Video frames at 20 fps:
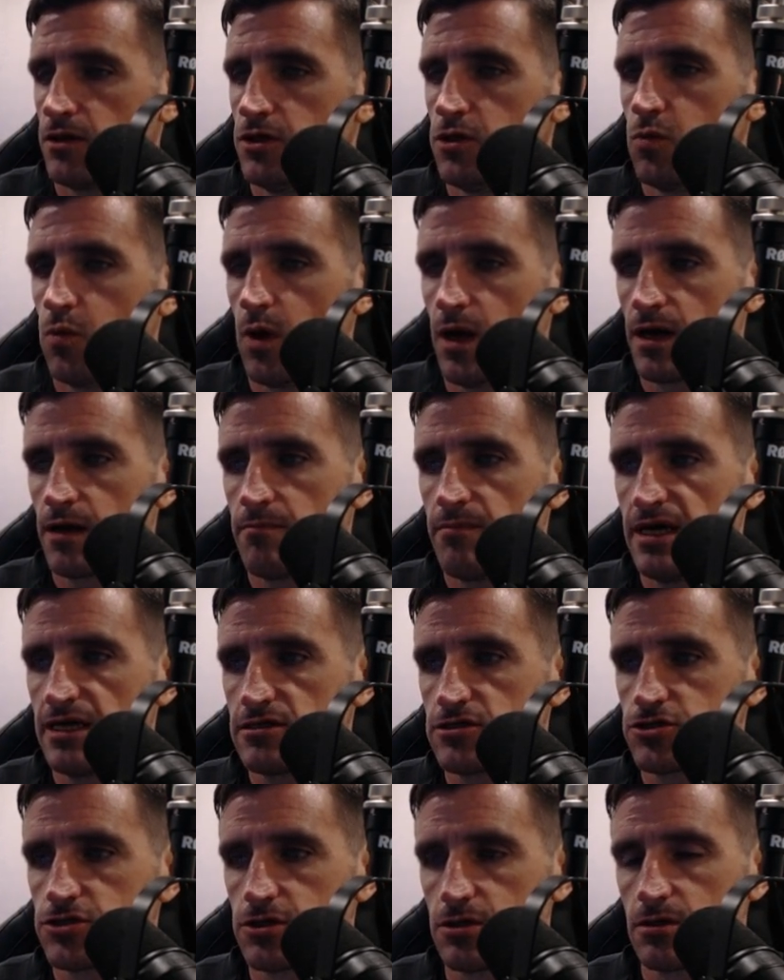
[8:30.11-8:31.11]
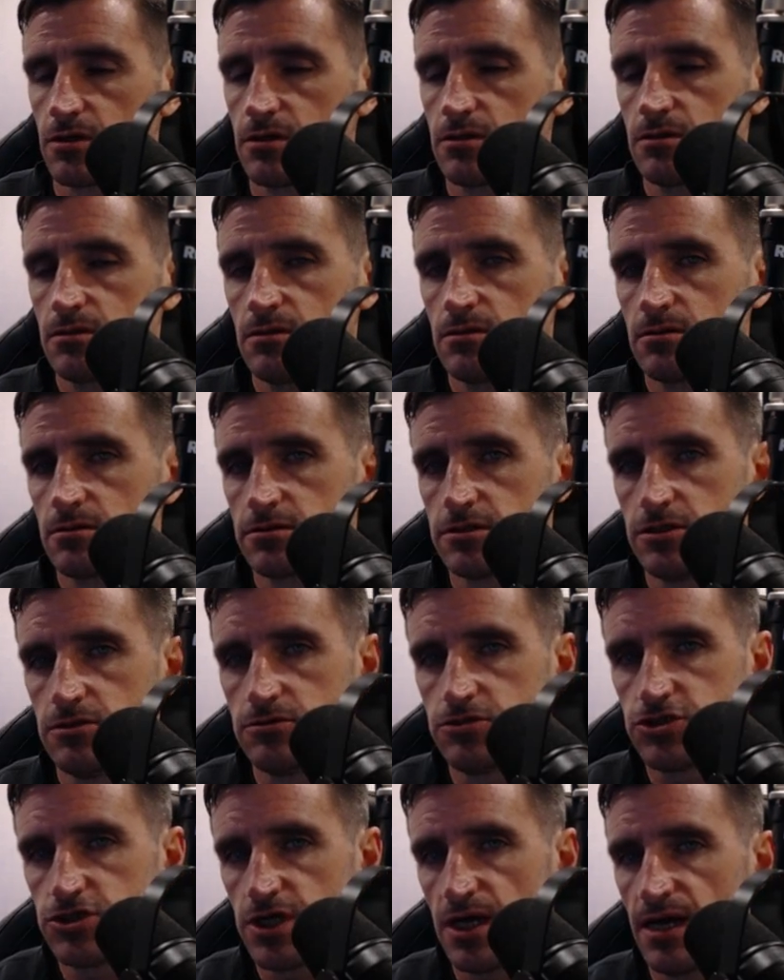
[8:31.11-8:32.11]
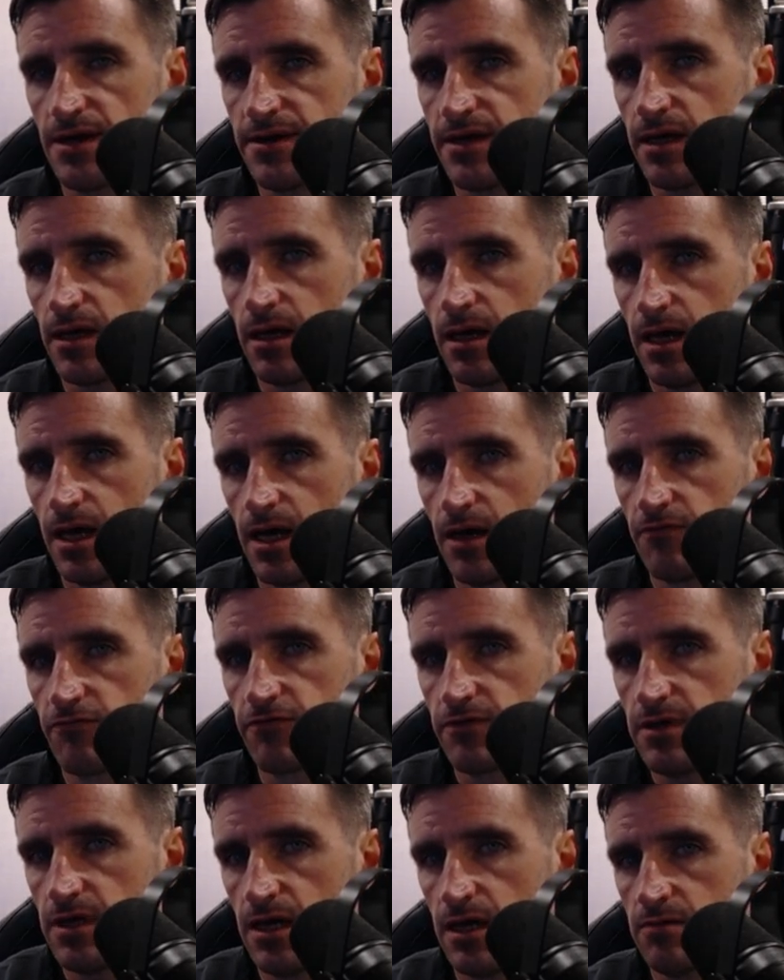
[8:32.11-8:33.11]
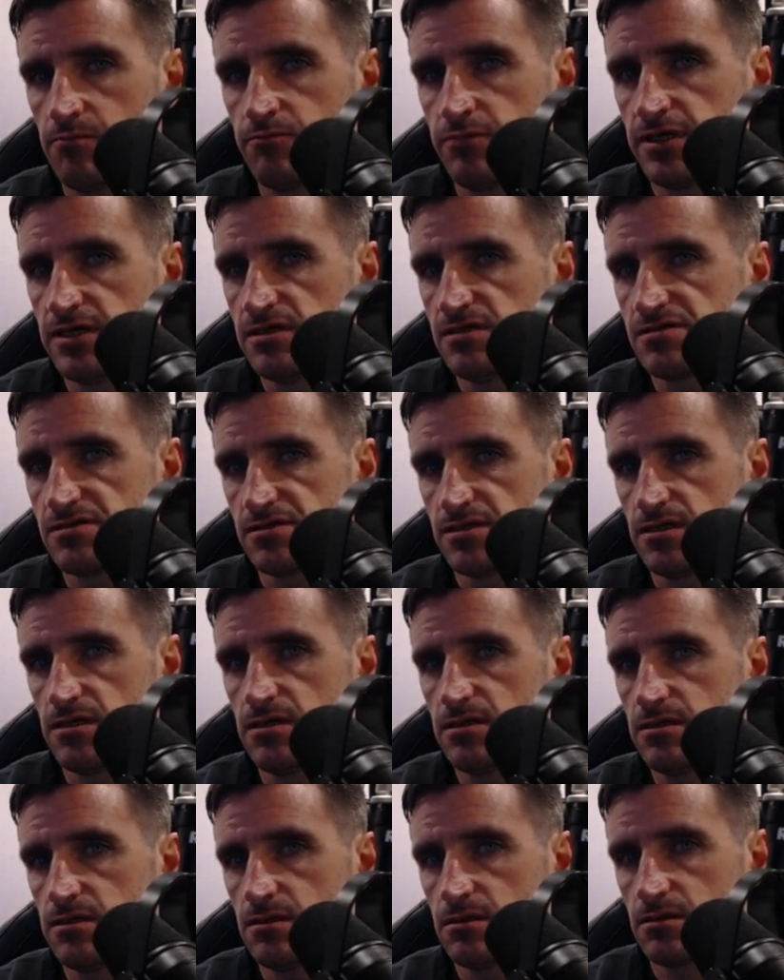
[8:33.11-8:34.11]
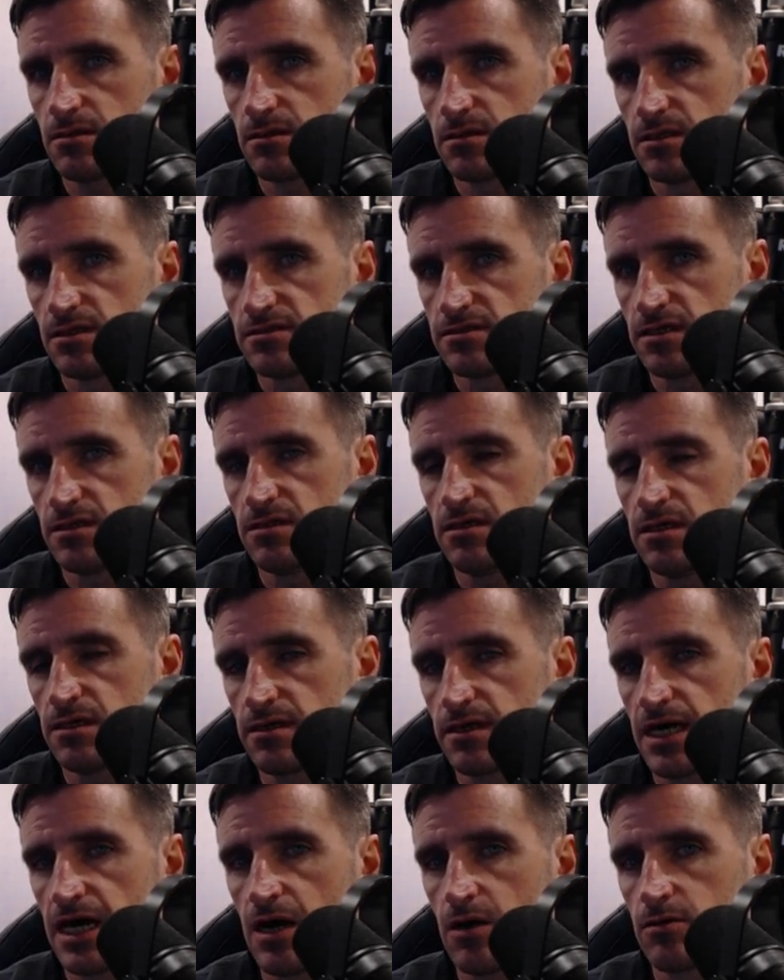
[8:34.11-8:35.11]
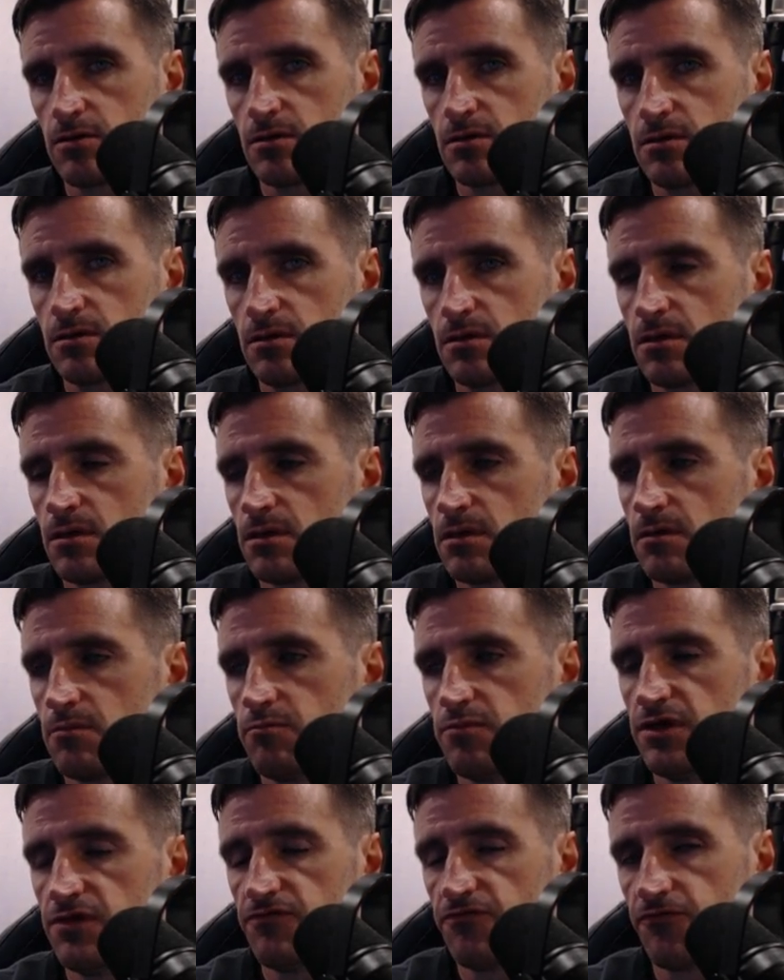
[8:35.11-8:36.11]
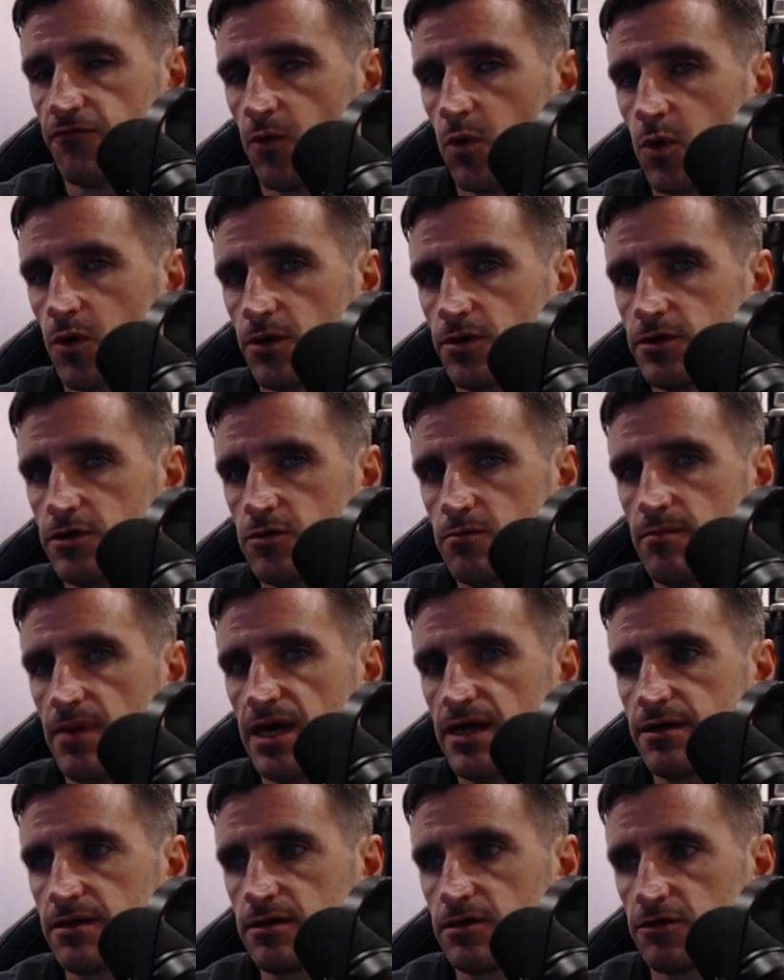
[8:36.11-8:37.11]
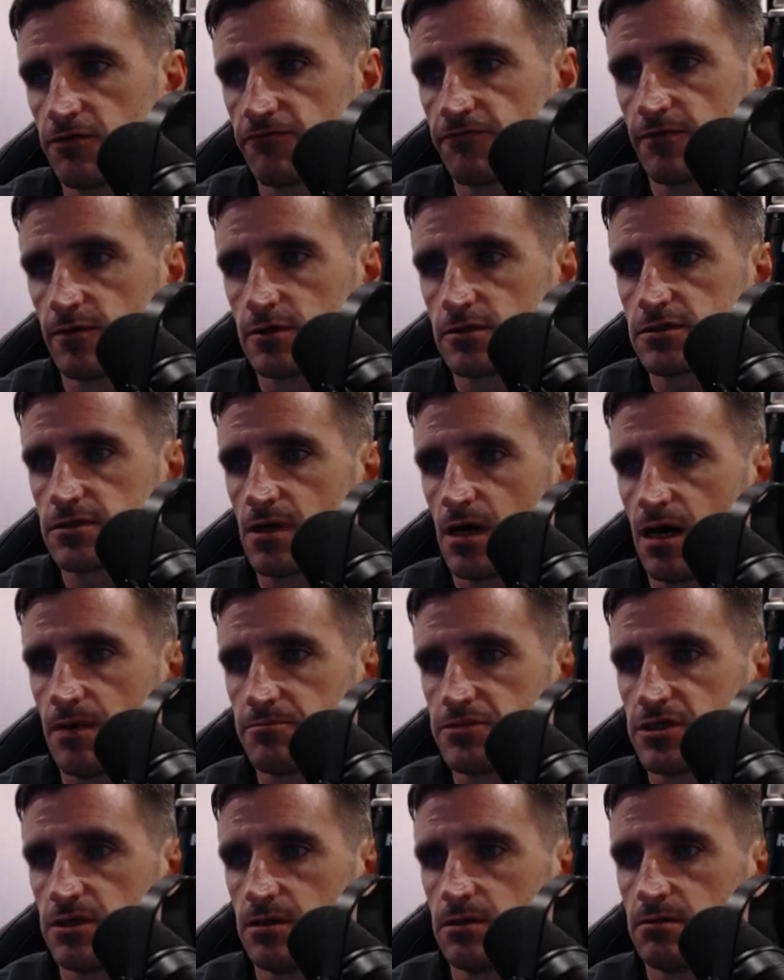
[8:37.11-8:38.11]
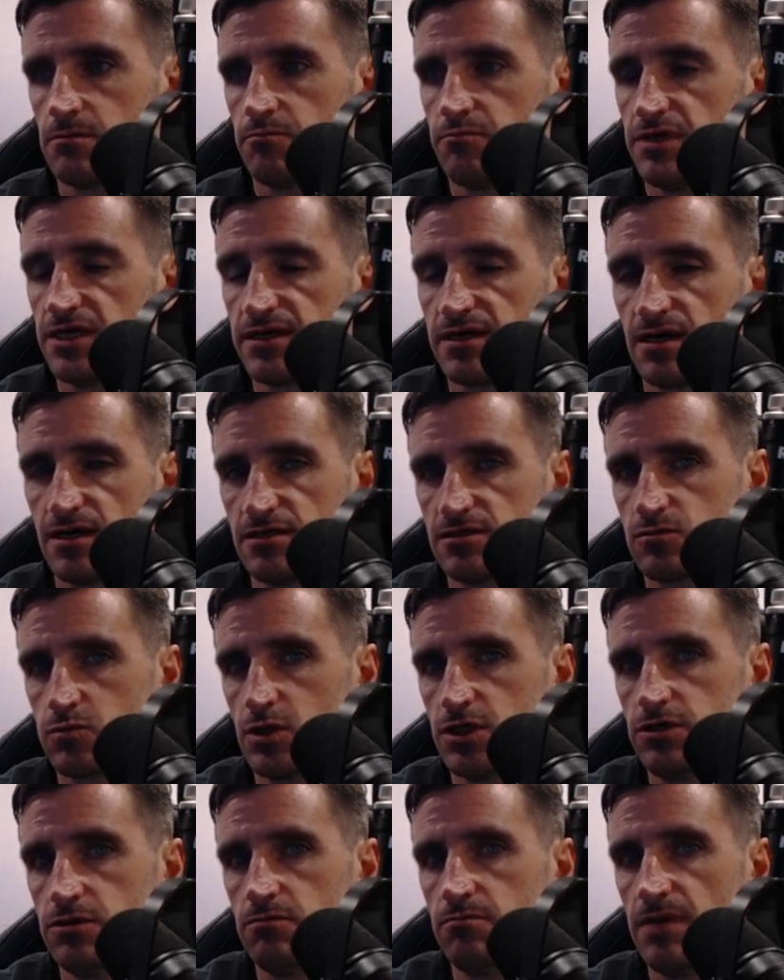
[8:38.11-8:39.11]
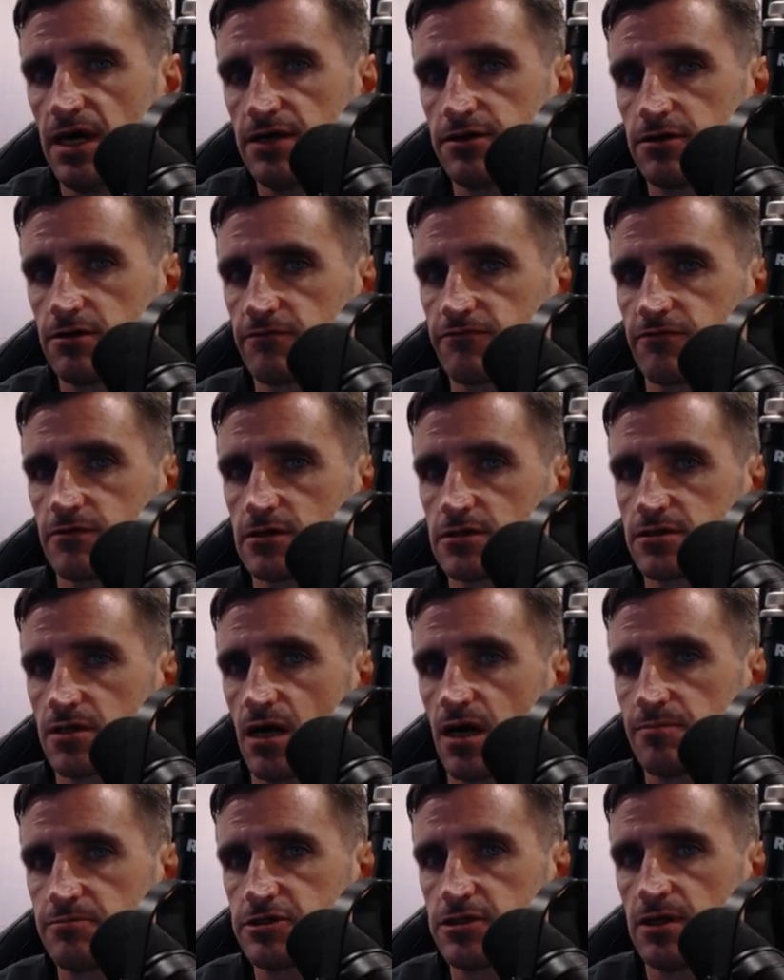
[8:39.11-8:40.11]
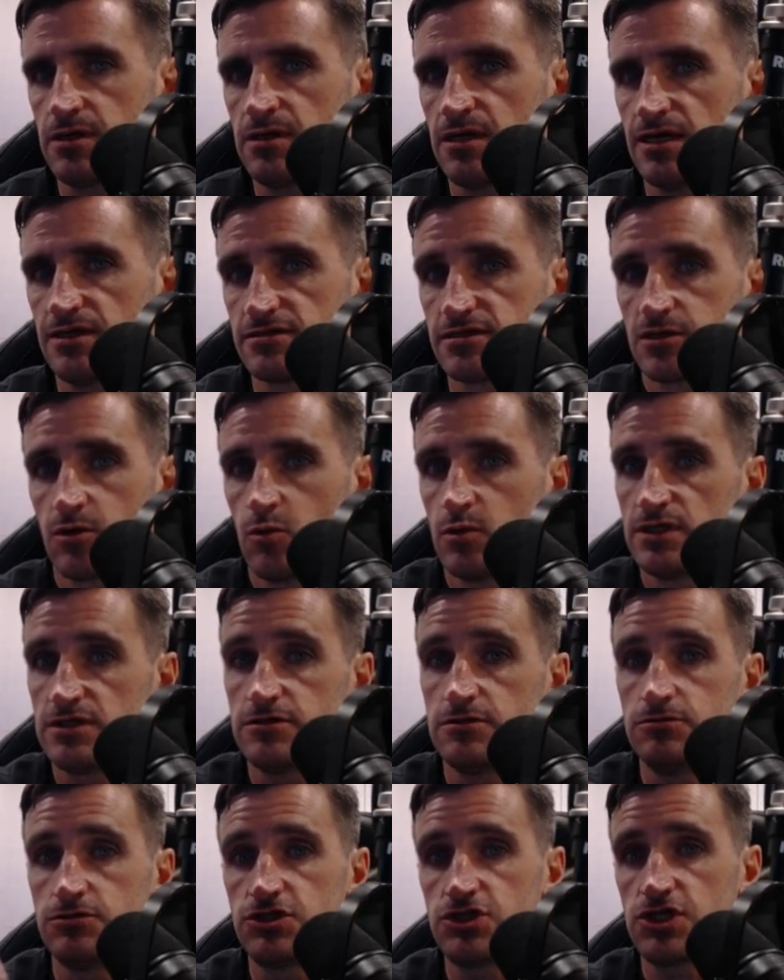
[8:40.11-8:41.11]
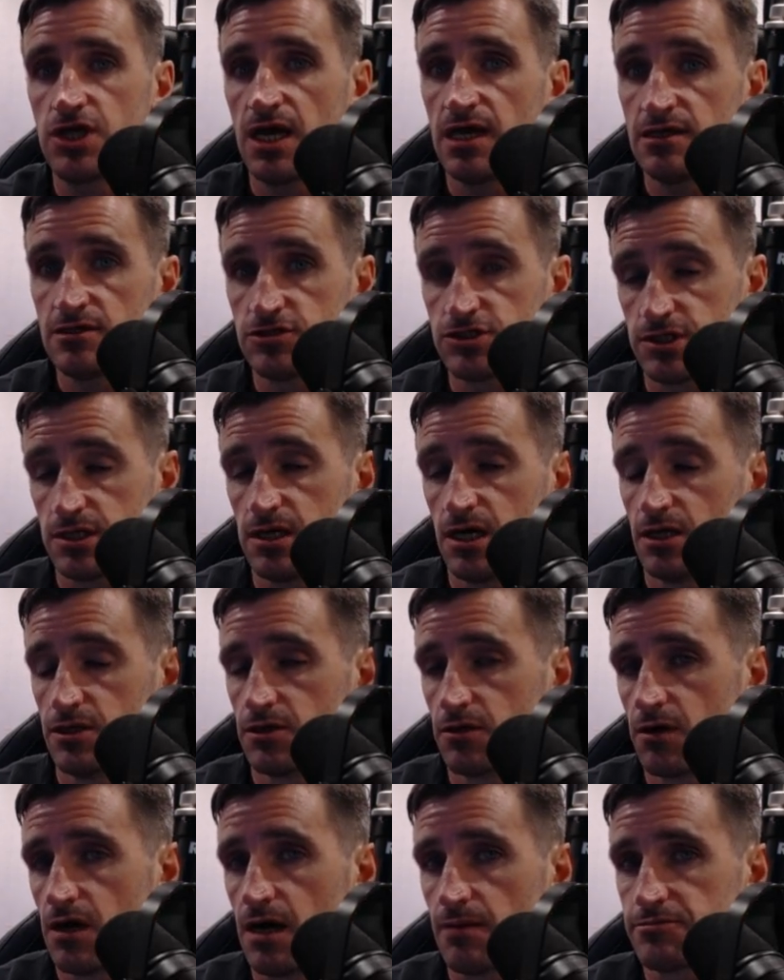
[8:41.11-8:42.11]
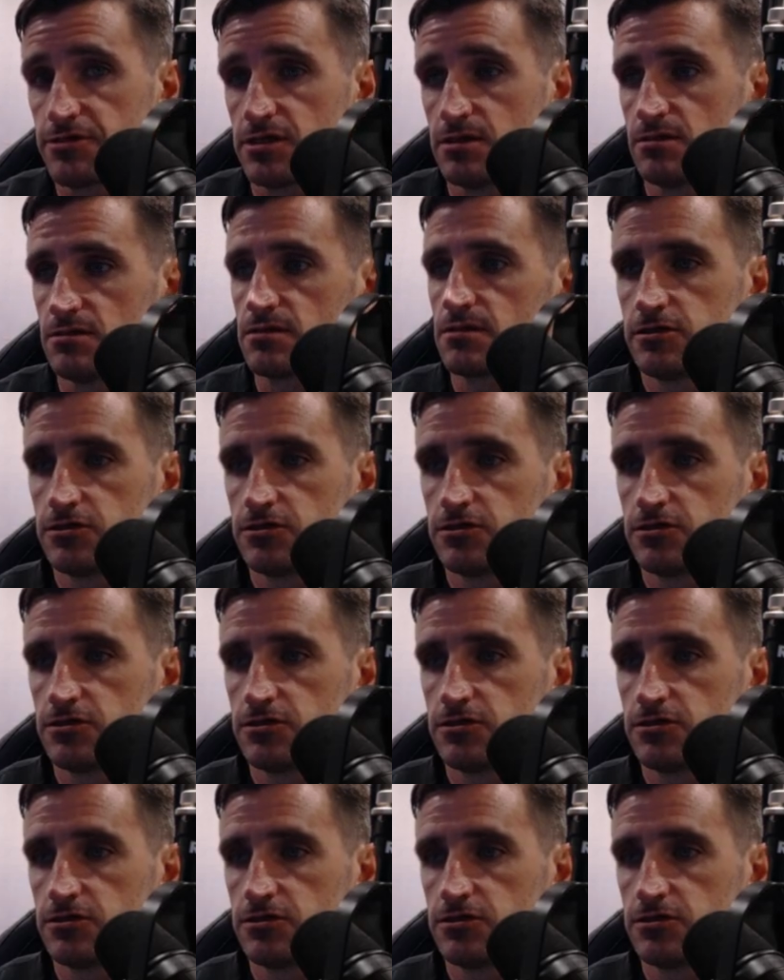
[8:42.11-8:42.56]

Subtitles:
You want to make sure to check every NPC that's in the encounter before you make your first option, because when you make your first option, it's going to change the other options.